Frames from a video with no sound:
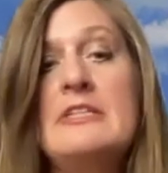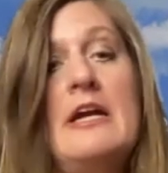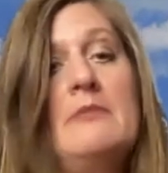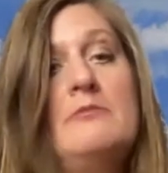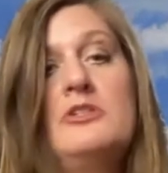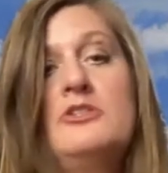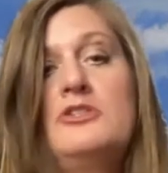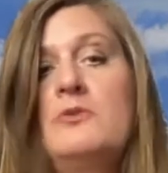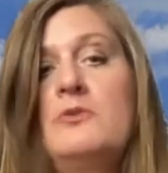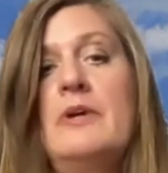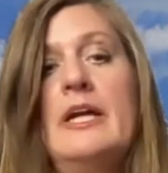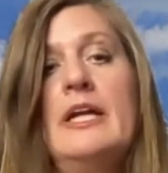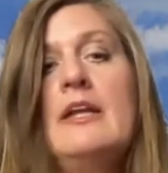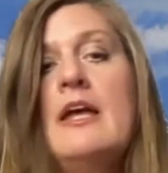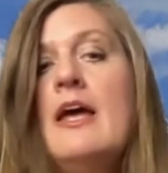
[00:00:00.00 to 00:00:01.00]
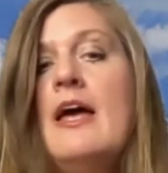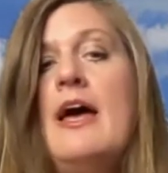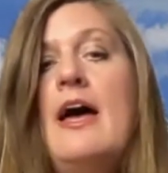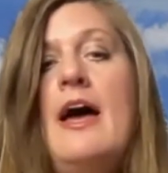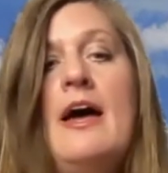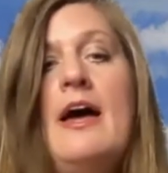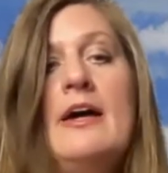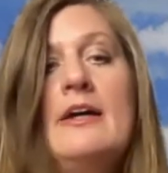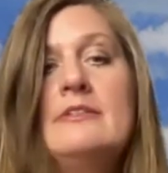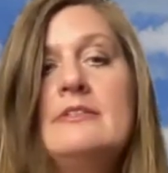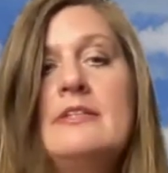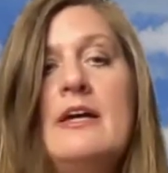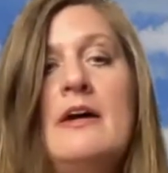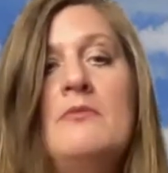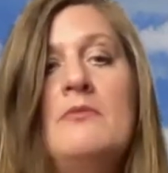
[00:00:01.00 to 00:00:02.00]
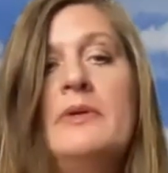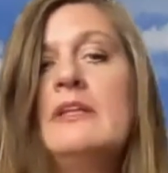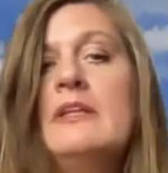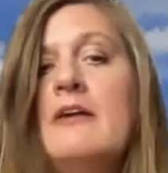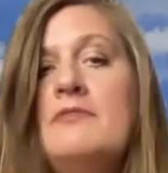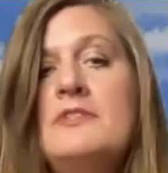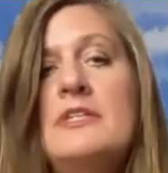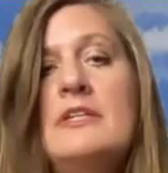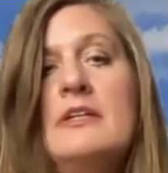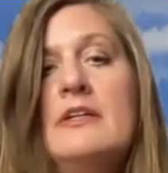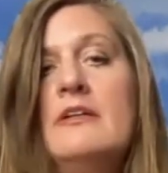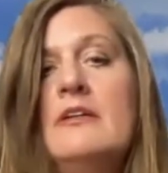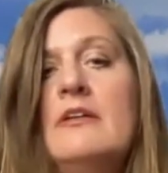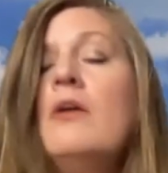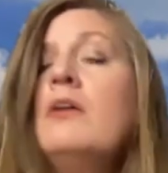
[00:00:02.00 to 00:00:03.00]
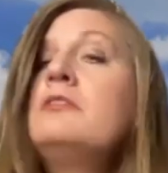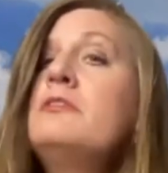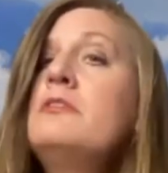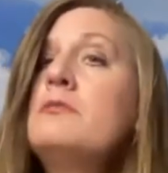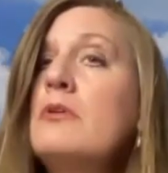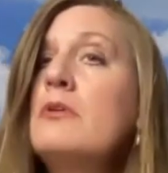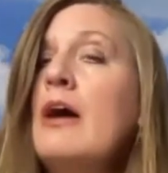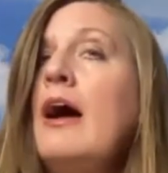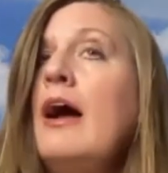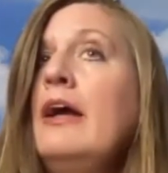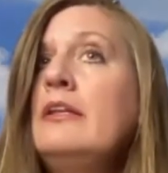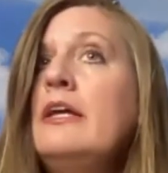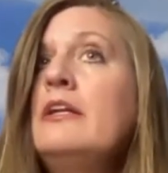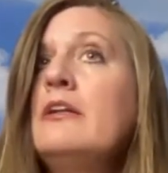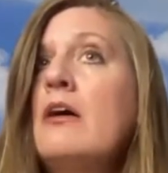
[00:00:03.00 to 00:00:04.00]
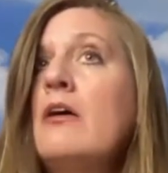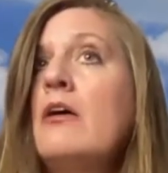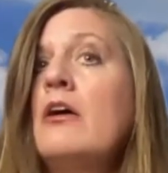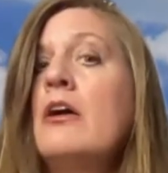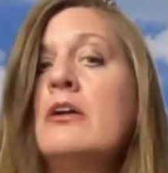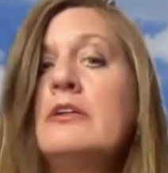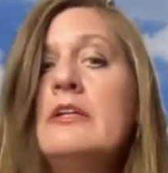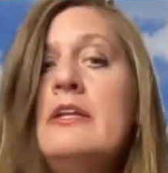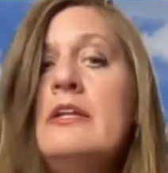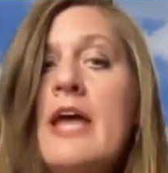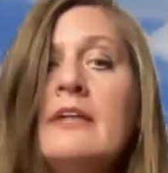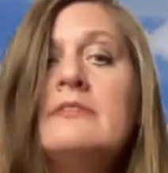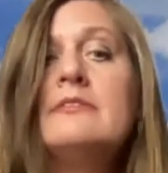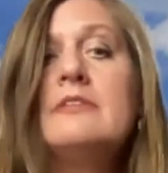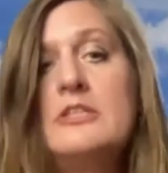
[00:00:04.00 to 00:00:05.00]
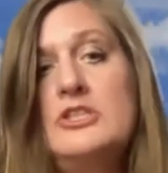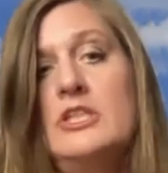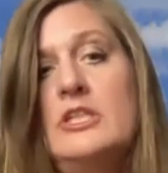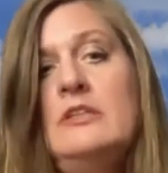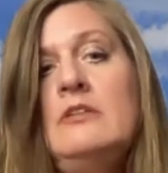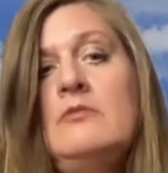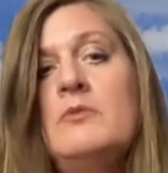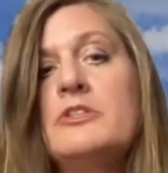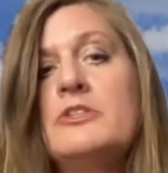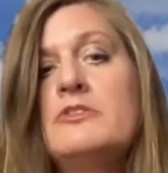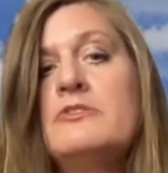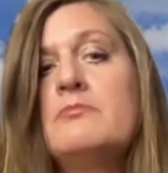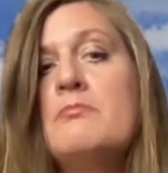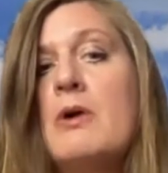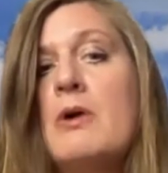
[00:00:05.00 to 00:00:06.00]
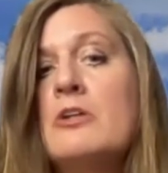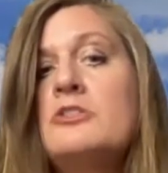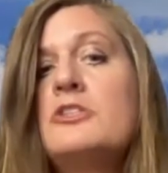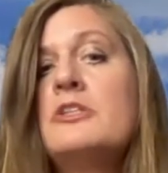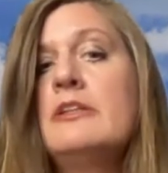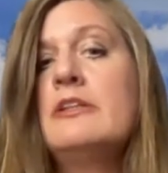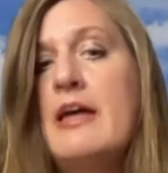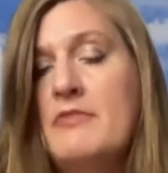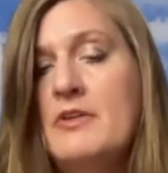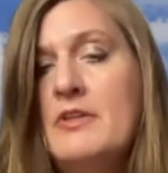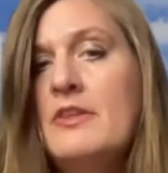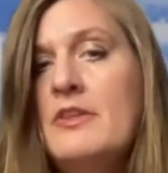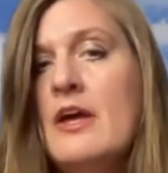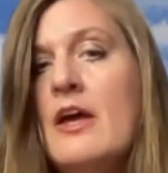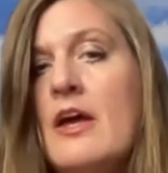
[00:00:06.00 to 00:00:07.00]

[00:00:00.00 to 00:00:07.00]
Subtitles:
time to join. And we'd love to also highlight our next luncheon, which is March 11th.